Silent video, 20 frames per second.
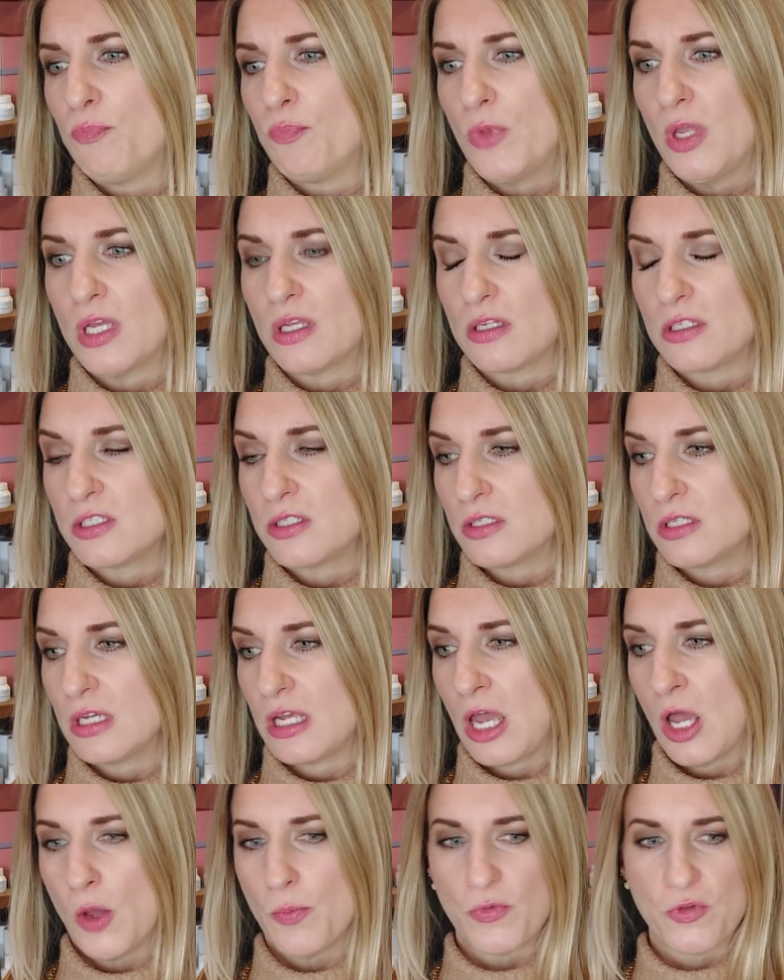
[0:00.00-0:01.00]
It
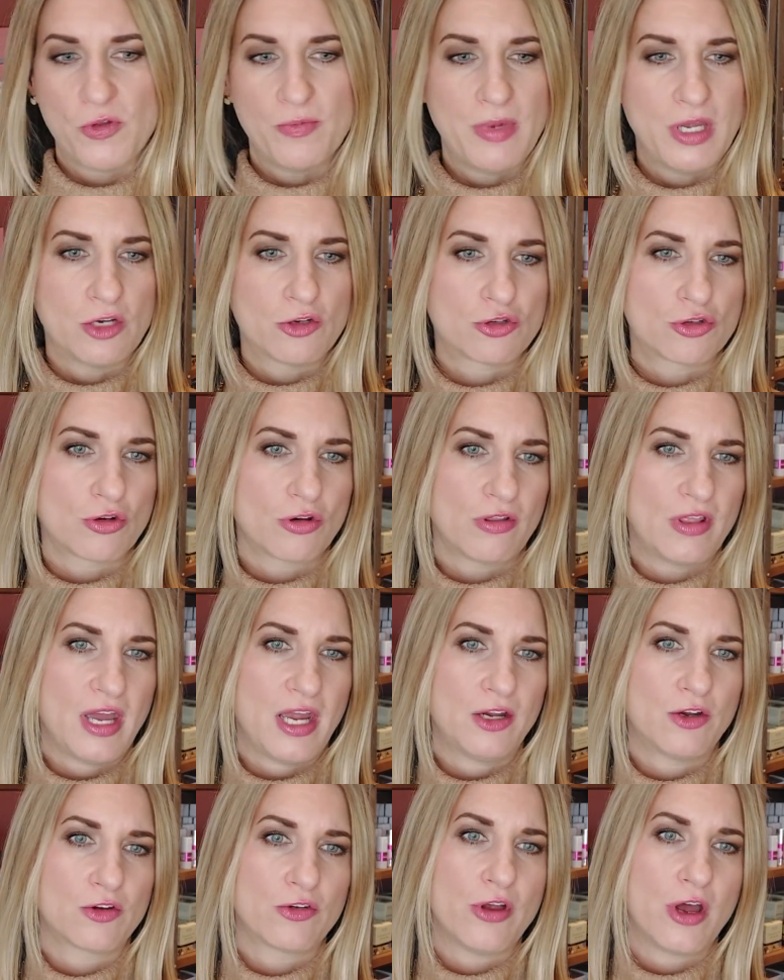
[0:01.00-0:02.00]
helps to make sure
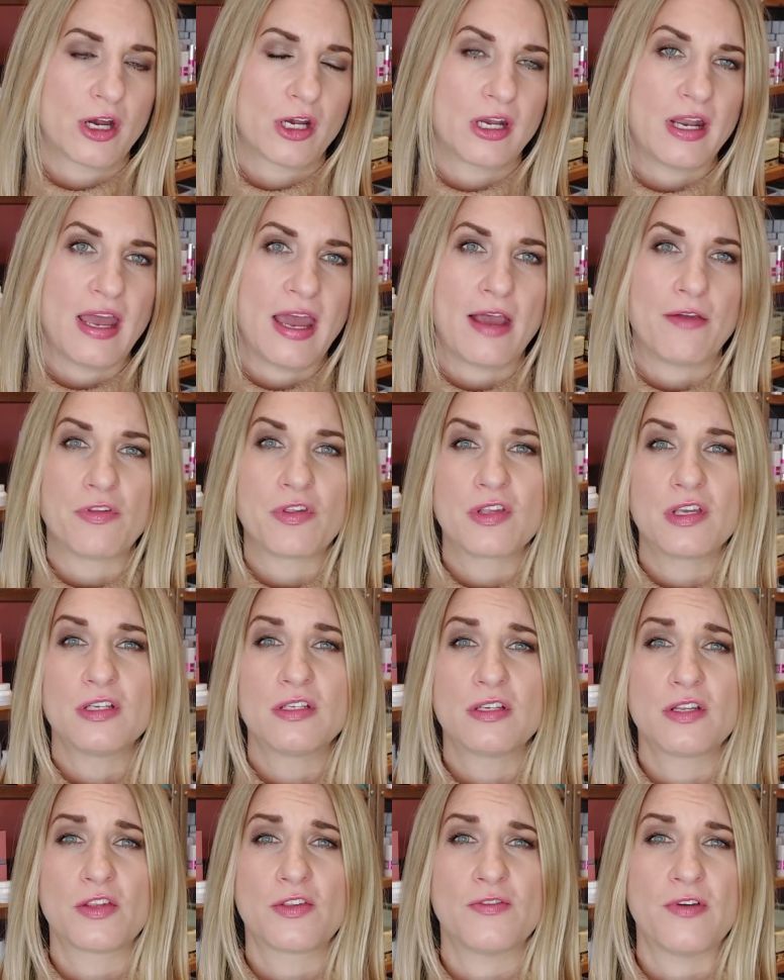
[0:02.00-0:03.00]
that you're not going to have
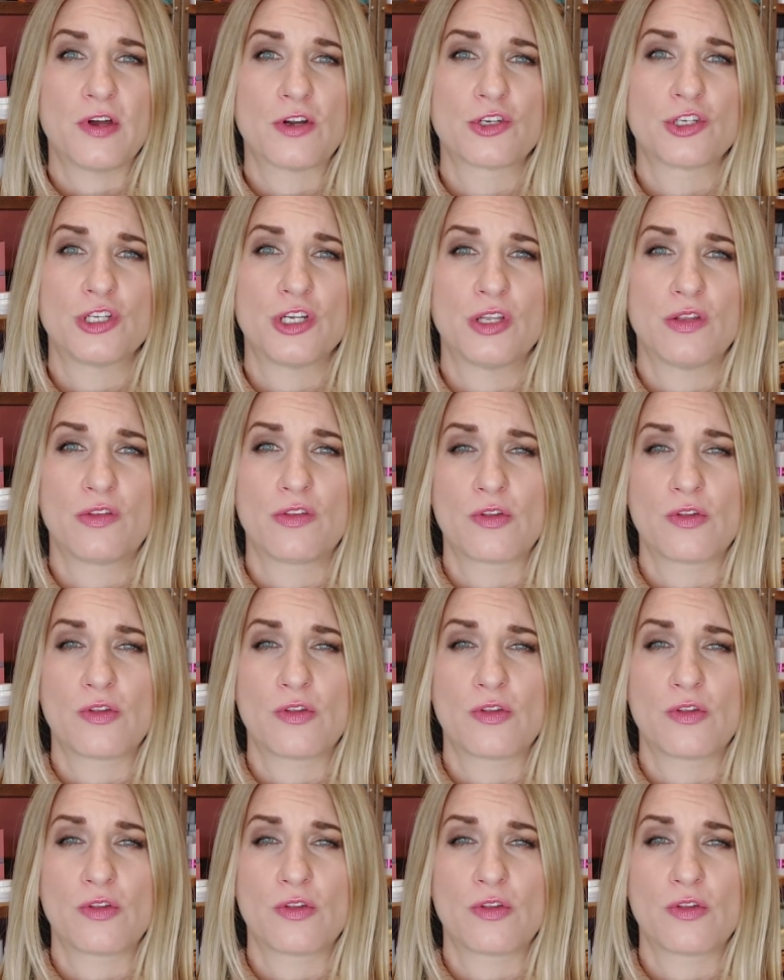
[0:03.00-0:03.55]
skin dysfunction.